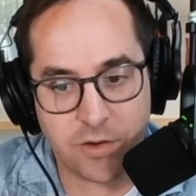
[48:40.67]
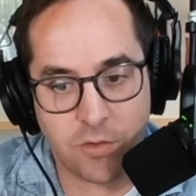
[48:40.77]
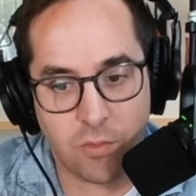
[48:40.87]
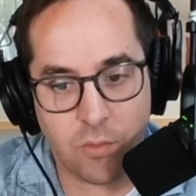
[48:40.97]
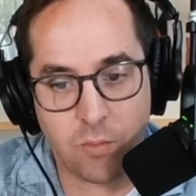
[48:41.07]

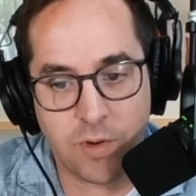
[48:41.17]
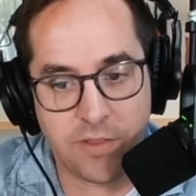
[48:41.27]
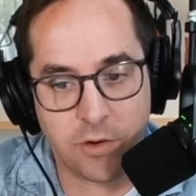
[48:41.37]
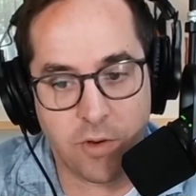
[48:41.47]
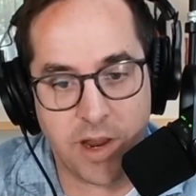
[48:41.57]
gr- one of
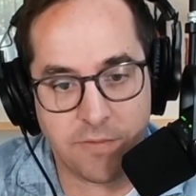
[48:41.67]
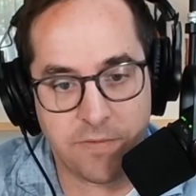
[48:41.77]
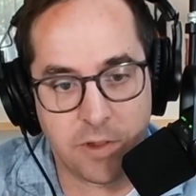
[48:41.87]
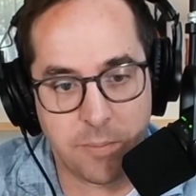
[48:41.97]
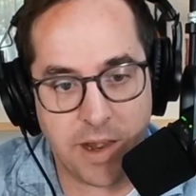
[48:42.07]
the great
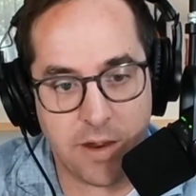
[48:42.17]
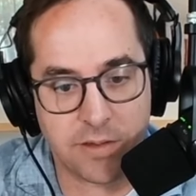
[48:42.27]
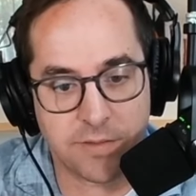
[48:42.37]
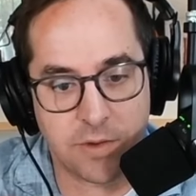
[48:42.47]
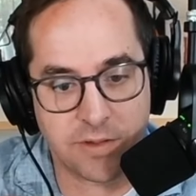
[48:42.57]
film
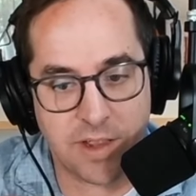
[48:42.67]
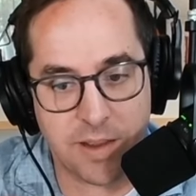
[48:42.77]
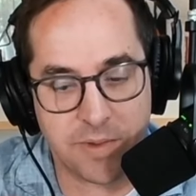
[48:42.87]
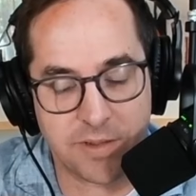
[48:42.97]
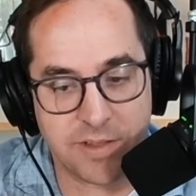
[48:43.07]
pairings of all
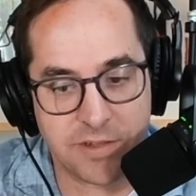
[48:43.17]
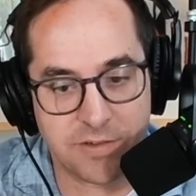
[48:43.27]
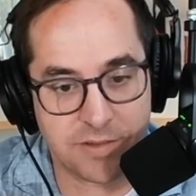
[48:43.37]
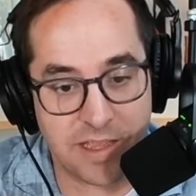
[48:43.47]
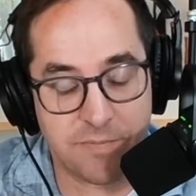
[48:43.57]
time because they
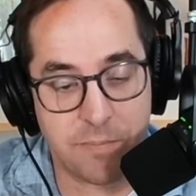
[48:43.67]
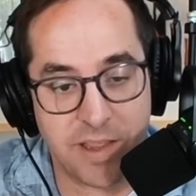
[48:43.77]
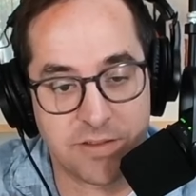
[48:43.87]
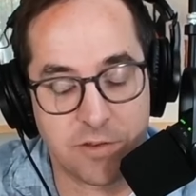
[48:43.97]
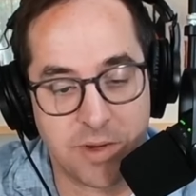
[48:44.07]
just they've
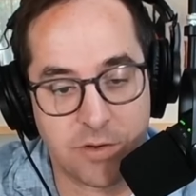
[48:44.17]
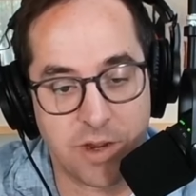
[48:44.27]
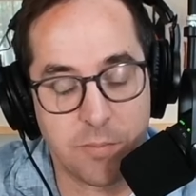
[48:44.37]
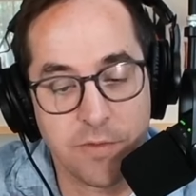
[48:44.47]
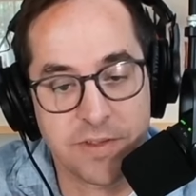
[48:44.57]
made so many
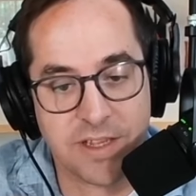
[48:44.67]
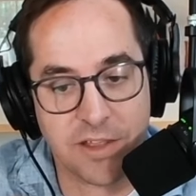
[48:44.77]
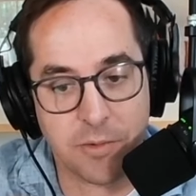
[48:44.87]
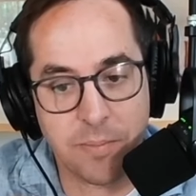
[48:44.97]
great movies together.